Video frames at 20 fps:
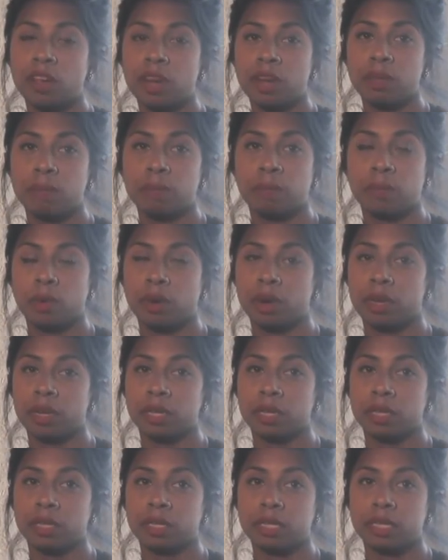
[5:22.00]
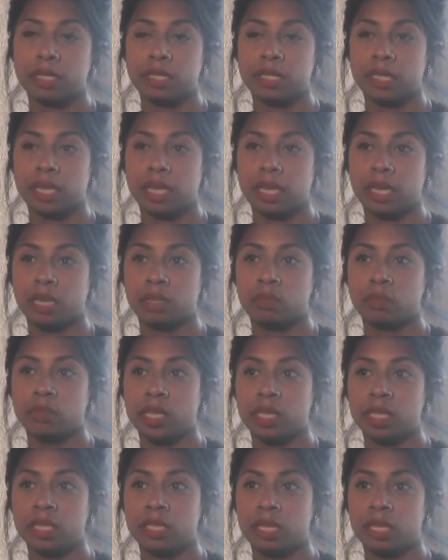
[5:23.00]
very important because like it
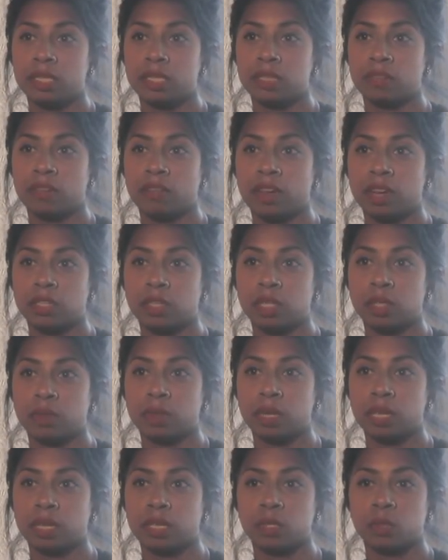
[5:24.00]
really does affect your work.